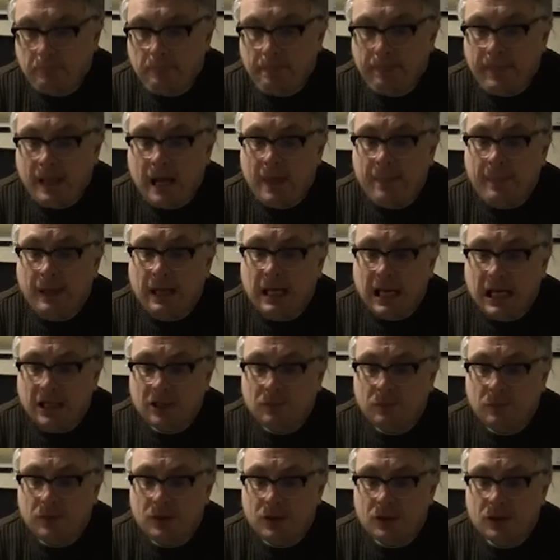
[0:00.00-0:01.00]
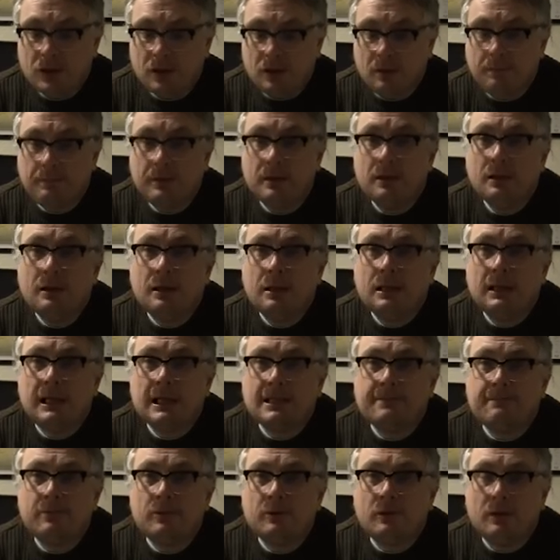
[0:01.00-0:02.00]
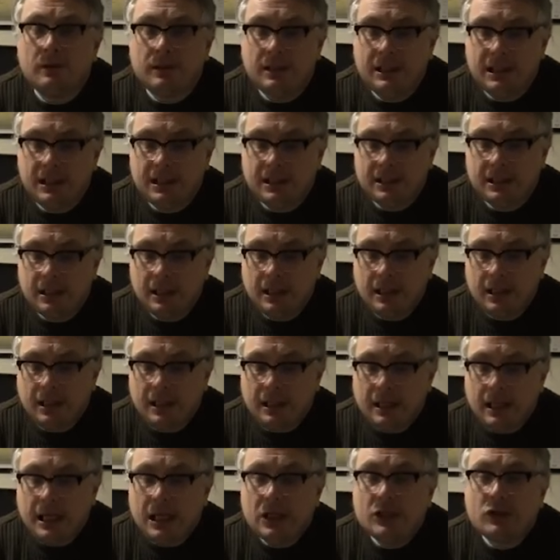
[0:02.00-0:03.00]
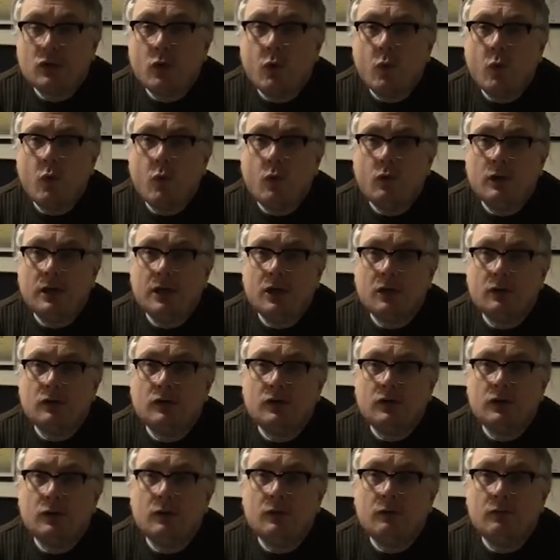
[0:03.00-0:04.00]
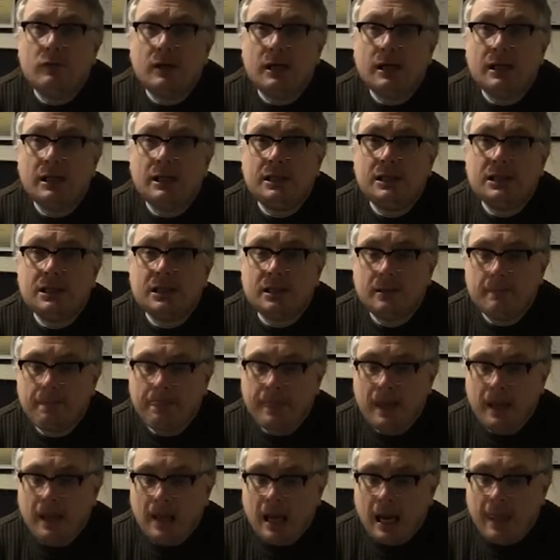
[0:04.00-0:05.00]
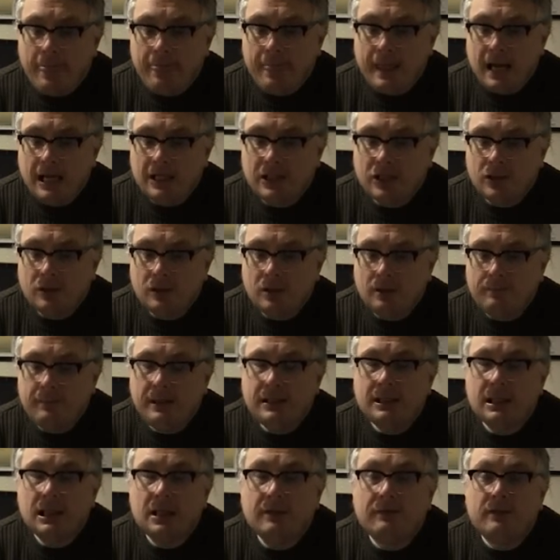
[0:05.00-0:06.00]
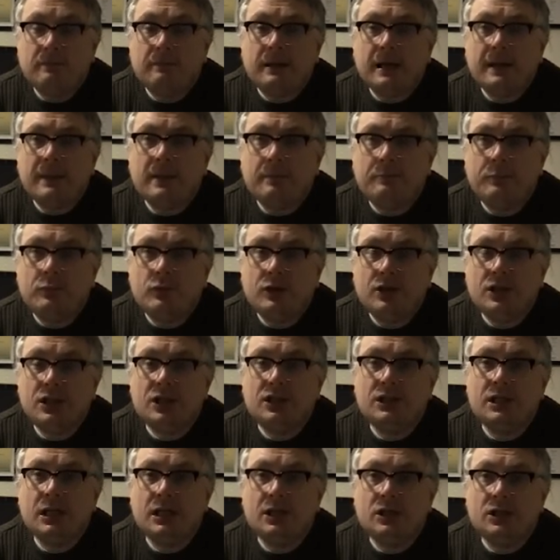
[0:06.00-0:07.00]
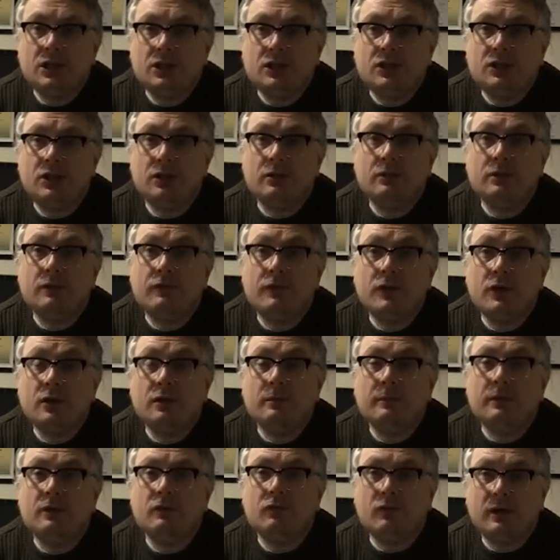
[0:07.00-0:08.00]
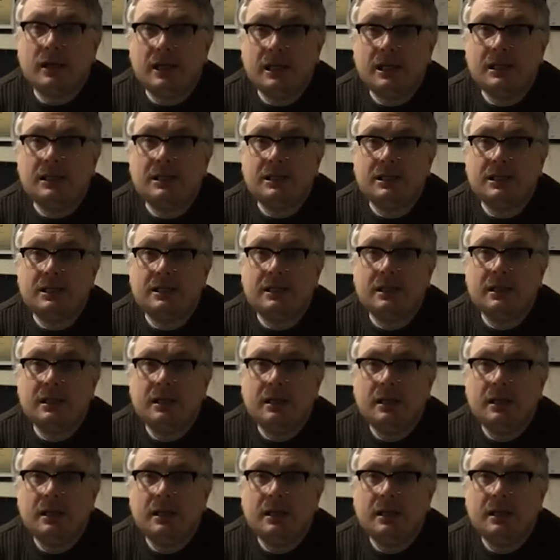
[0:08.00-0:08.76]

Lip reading: And the last workshop, last but not least, is Holding On To Your Rights. And that's going to be delivered by the British Institute of Human Rights.